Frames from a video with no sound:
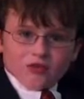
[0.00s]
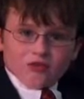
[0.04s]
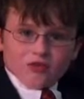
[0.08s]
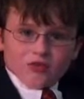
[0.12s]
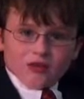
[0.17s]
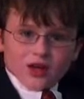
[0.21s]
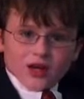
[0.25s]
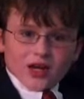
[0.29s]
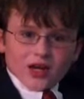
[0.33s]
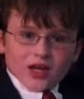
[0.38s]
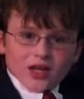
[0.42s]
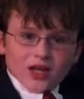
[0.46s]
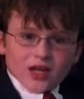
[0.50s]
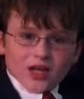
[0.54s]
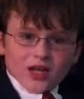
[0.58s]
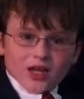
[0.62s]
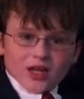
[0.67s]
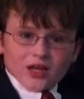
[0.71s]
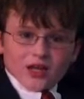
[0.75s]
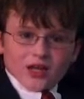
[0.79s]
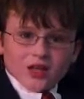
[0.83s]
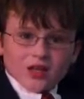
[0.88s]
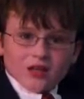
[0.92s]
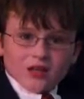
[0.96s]
drank
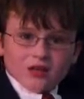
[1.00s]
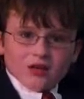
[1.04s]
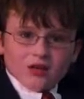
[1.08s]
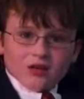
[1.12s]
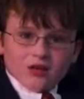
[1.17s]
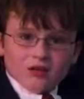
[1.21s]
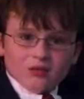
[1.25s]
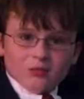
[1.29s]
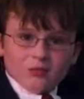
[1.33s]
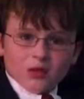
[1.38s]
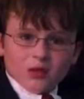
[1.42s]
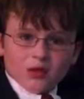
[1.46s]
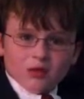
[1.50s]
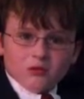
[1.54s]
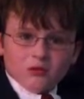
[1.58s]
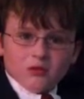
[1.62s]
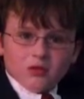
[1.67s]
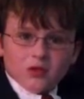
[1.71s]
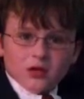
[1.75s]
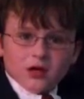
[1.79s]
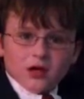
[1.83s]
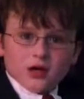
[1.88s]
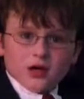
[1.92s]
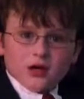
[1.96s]
in some of
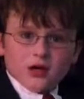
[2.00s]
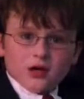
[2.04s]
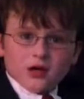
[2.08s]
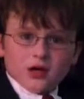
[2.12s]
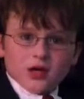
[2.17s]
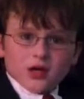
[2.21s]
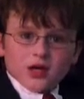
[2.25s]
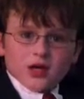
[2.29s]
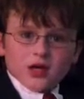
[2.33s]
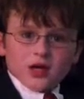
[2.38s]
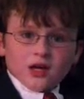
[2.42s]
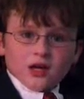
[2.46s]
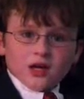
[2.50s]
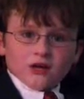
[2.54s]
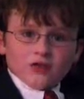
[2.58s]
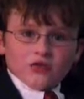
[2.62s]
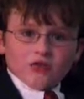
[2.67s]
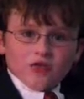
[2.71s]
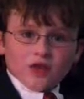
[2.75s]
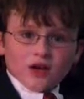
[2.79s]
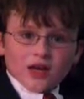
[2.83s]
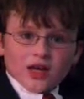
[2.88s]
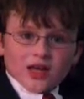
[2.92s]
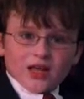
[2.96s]
the
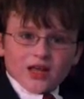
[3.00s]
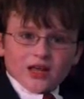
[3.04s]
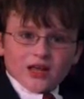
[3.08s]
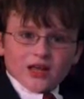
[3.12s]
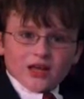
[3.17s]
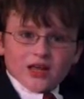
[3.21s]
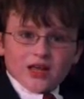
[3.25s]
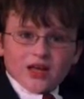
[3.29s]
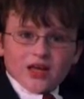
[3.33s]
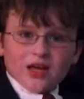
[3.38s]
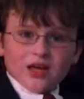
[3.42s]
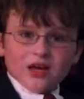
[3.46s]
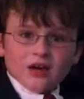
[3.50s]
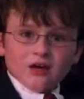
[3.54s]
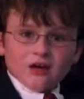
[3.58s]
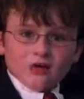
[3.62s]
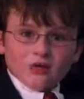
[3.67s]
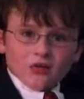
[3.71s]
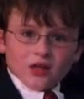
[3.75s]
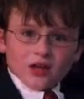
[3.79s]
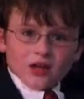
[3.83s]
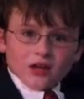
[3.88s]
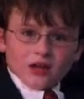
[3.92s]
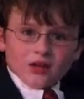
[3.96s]
crazy
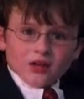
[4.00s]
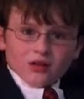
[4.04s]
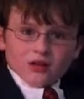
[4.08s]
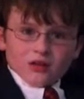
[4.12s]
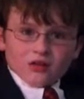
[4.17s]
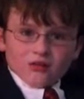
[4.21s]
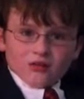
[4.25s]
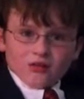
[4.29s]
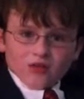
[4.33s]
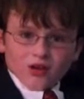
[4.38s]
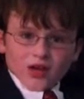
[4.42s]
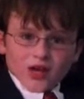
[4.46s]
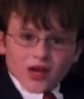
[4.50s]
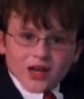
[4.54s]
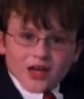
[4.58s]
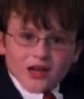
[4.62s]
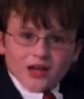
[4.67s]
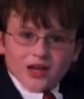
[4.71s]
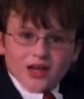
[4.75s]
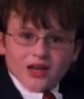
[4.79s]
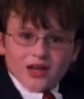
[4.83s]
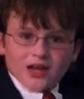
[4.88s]
drink,